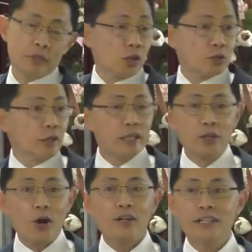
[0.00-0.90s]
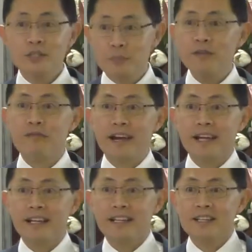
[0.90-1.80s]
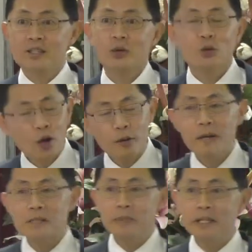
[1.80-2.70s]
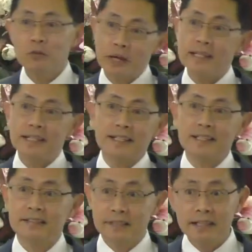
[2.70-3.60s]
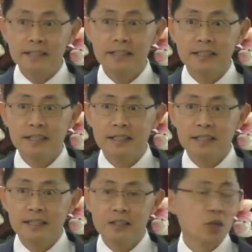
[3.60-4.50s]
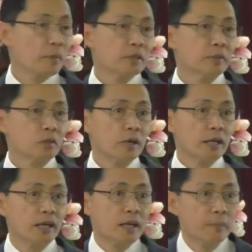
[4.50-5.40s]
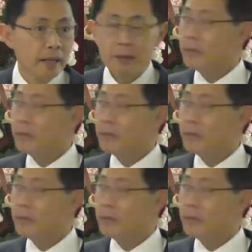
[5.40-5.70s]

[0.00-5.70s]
because only God is perfect. So God must be the one, ah, right? God must be the one. But let